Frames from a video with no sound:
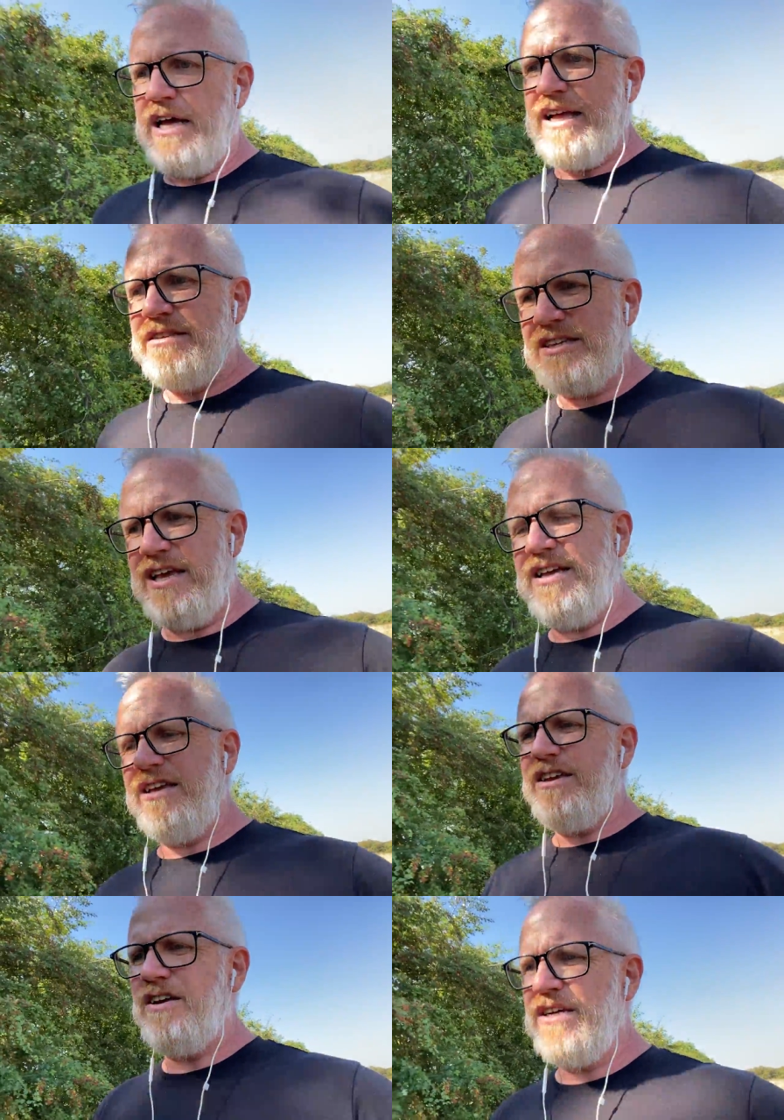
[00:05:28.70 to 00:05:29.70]
And
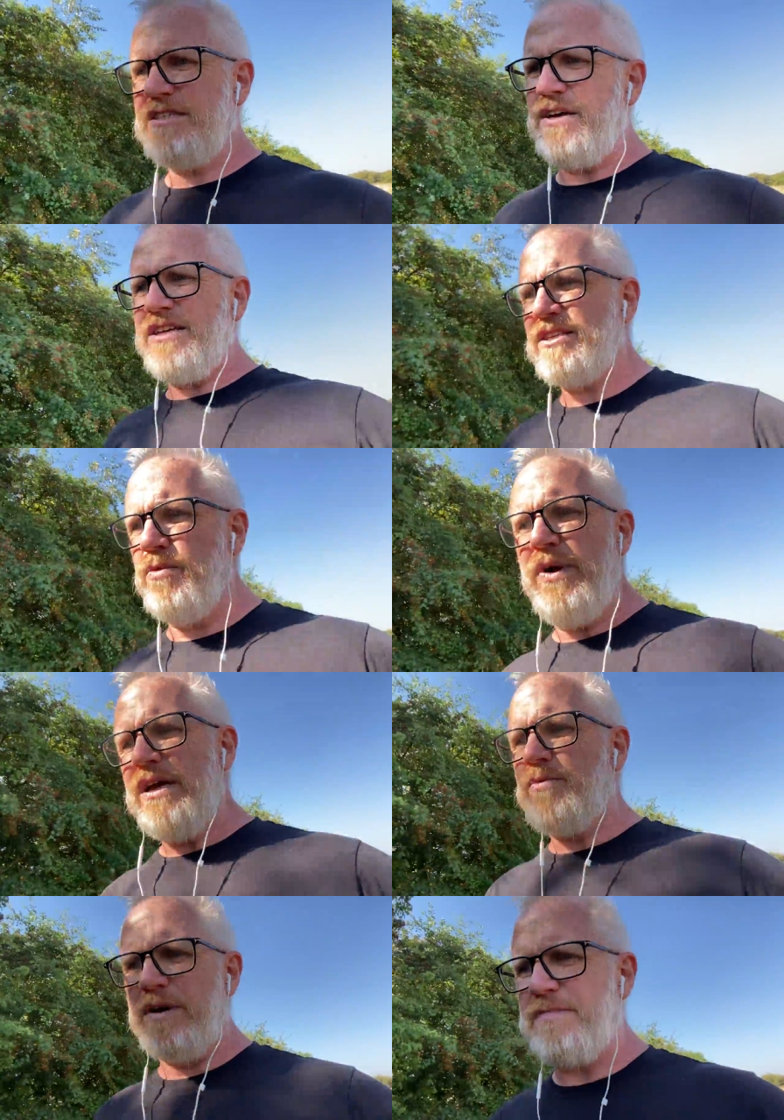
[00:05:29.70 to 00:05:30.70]
you know, it's a it's a
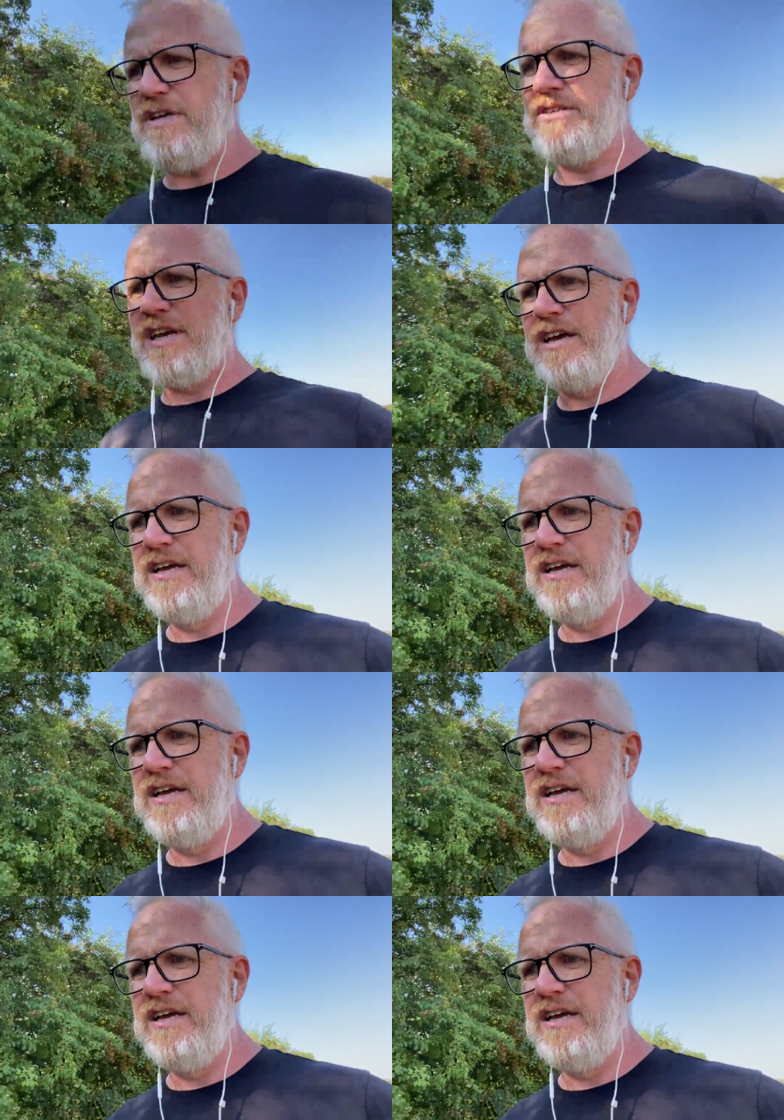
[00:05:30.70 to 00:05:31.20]
weird one because